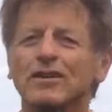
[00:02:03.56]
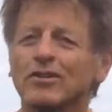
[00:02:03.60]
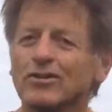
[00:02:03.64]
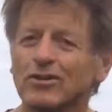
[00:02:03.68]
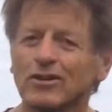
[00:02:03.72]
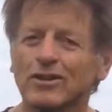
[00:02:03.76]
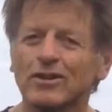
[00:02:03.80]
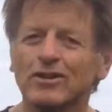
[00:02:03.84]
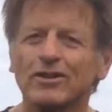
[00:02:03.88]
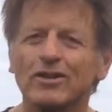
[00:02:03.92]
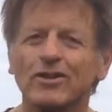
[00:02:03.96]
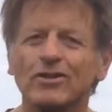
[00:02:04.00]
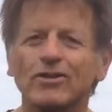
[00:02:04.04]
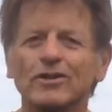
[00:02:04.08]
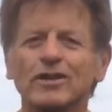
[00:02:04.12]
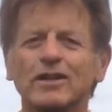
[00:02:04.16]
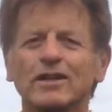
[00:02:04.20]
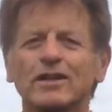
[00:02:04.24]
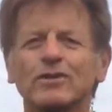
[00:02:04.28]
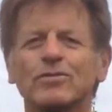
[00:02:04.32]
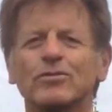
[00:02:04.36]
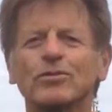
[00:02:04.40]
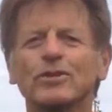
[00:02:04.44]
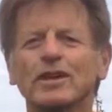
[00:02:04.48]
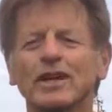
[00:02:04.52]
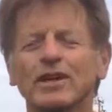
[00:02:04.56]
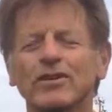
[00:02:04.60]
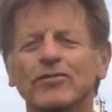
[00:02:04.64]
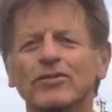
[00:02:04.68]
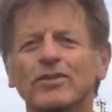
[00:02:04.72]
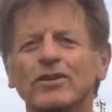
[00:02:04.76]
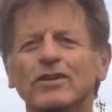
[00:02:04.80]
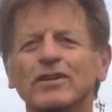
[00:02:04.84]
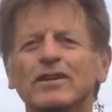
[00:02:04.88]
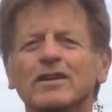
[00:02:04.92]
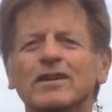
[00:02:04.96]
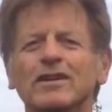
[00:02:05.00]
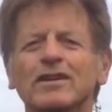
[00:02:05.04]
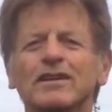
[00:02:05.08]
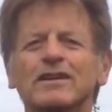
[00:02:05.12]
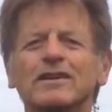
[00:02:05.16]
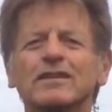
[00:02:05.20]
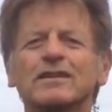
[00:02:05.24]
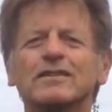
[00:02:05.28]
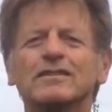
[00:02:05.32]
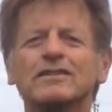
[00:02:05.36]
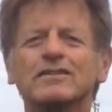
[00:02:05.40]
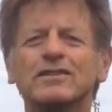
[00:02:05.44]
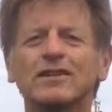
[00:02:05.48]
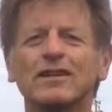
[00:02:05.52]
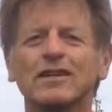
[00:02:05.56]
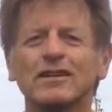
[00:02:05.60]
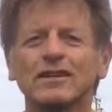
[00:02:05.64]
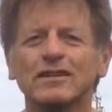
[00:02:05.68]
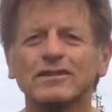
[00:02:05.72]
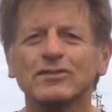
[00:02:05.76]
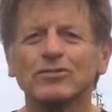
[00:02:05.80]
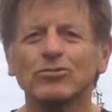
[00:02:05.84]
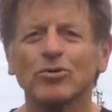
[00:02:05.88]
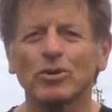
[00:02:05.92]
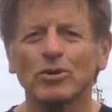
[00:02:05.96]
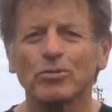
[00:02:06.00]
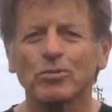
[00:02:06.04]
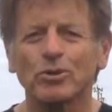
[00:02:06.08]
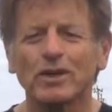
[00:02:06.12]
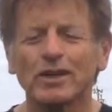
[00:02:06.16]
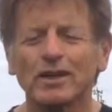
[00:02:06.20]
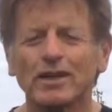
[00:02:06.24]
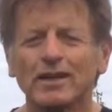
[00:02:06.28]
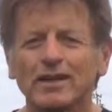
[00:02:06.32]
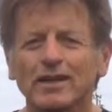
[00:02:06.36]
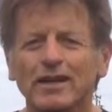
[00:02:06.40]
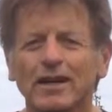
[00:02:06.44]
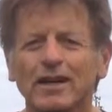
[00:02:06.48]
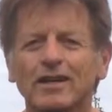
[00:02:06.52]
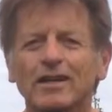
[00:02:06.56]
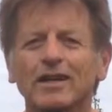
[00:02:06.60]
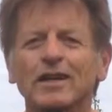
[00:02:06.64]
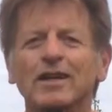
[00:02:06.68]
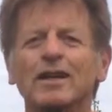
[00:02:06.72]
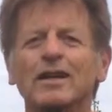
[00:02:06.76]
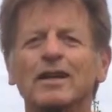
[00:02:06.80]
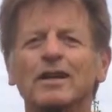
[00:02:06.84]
or yoga, whatever the skill is we're working on,